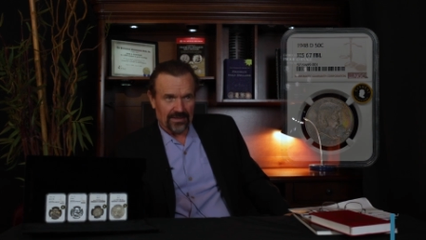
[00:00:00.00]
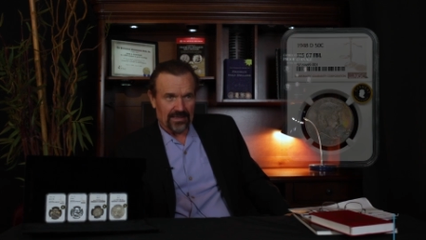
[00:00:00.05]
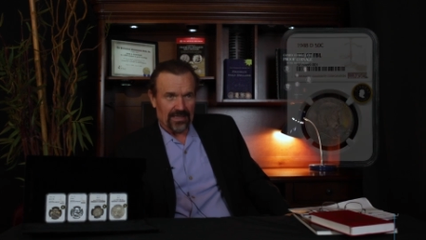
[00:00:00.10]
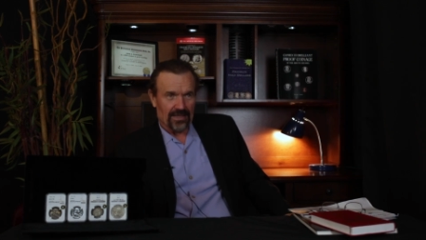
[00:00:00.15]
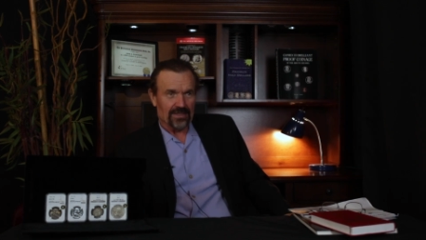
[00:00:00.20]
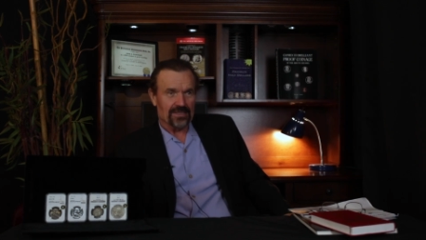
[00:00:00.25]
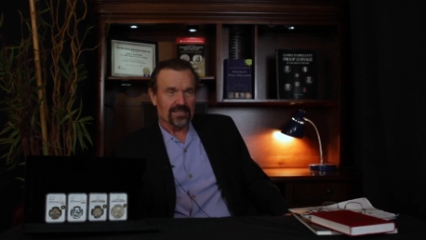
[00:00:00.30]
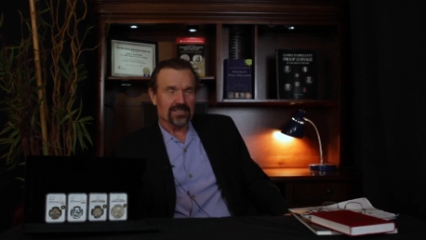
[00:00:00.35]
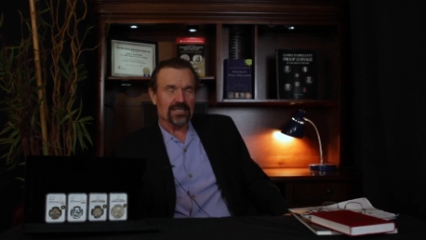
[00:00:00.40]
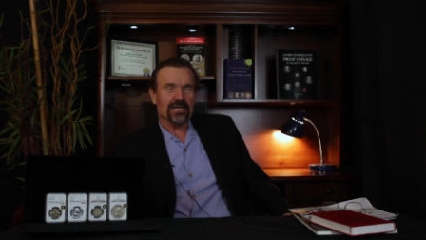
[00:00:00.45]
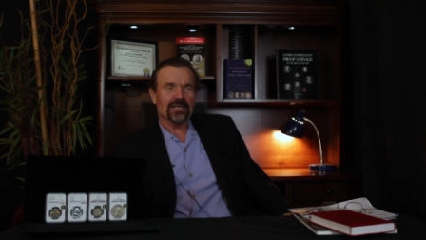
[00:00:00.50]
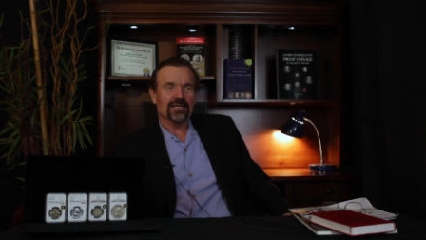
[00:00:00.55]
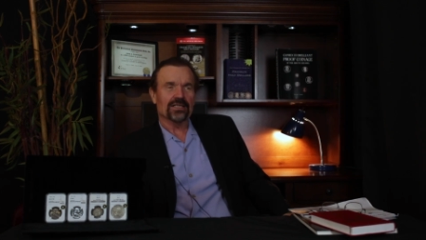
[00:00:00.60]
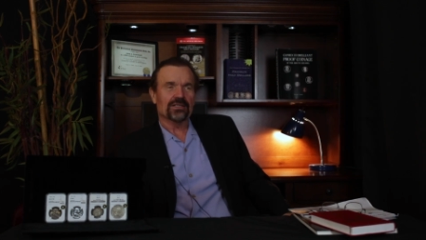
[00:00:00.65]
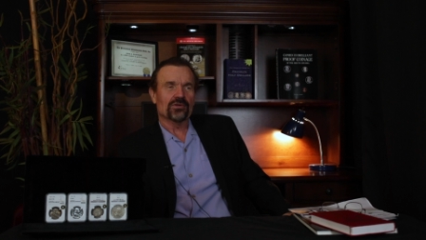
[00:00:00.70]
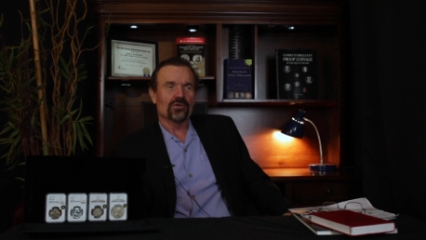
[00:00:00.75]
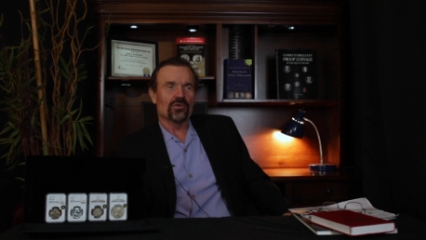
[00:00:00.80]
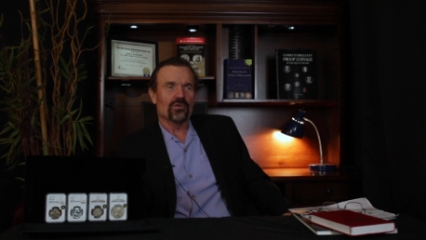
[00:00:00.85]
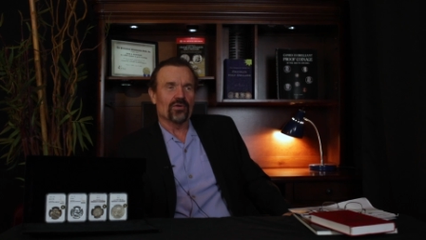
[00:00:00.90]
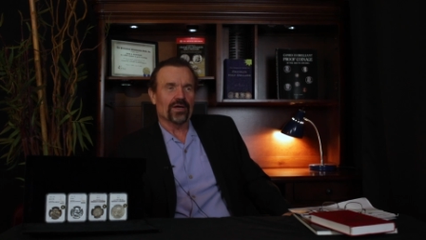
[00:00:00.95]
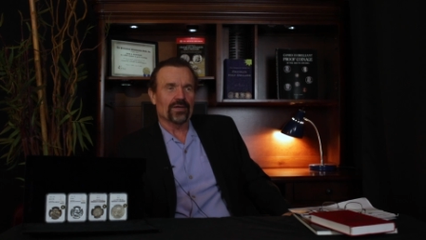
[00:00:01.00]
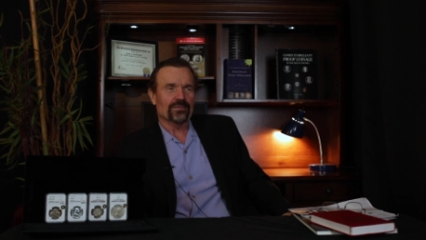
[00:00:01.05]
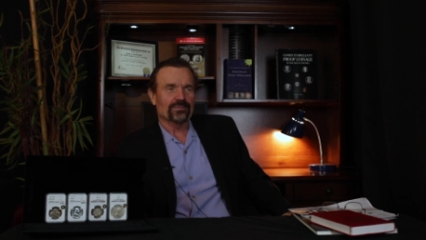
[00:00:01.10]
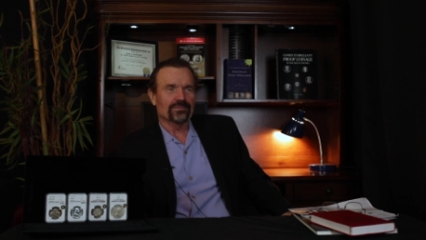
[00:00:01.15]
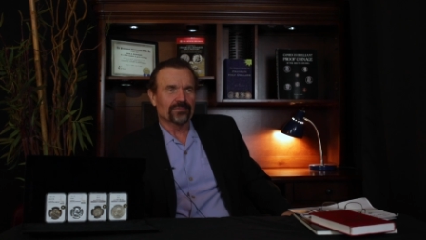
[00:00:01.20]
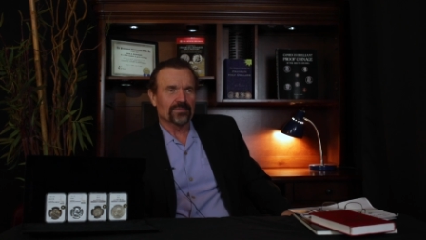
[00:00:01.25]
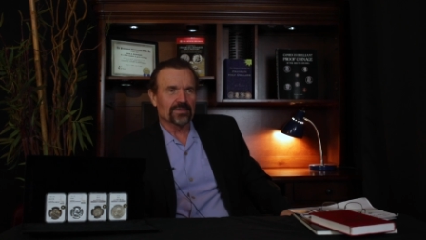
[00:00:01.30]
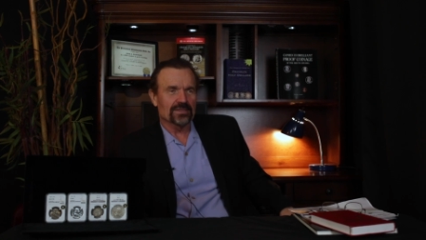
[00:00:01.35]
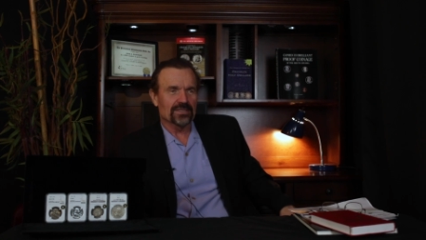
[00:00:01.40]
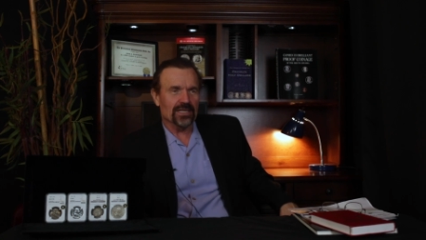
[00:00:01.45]
Now the second coin,
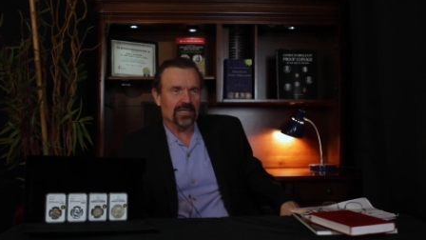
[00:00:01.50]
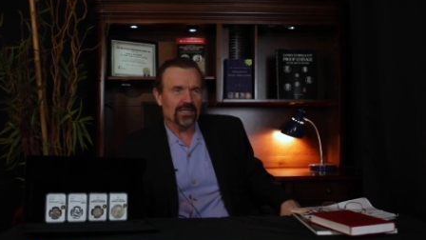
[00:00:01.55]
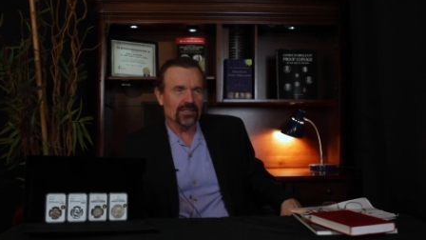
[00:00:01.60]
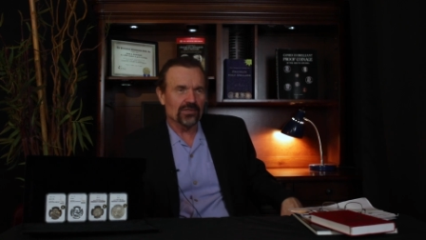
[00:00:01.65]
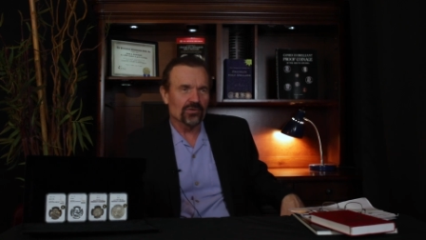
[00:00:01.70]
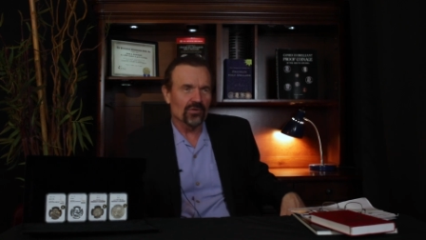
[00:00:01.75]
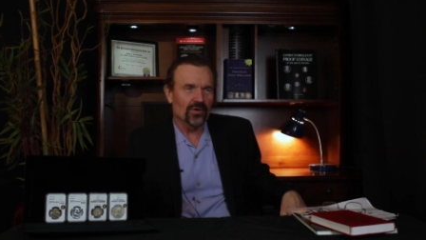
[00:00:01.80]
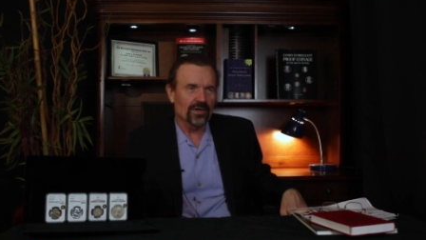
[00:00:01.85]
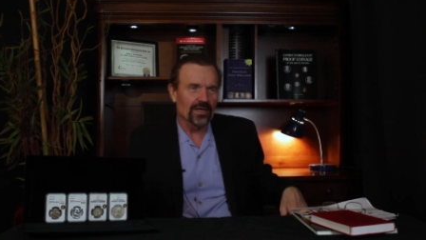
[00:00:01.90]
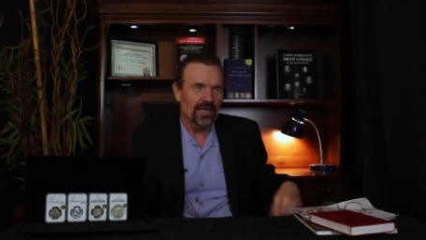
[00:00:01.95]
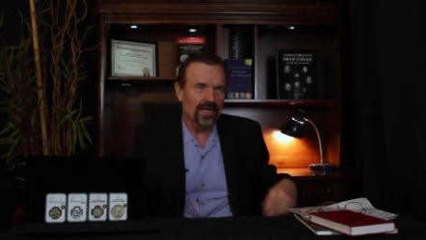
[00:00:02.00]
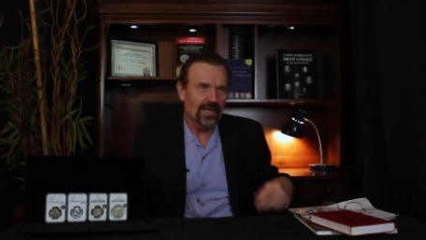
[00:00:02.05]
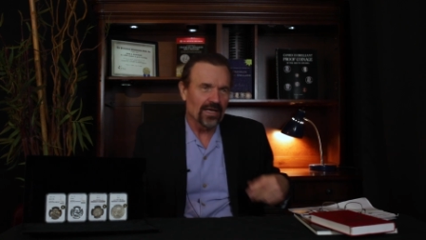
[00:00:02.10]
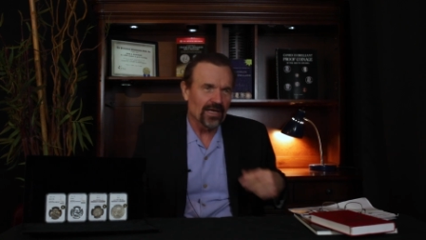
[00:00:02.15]
second coin I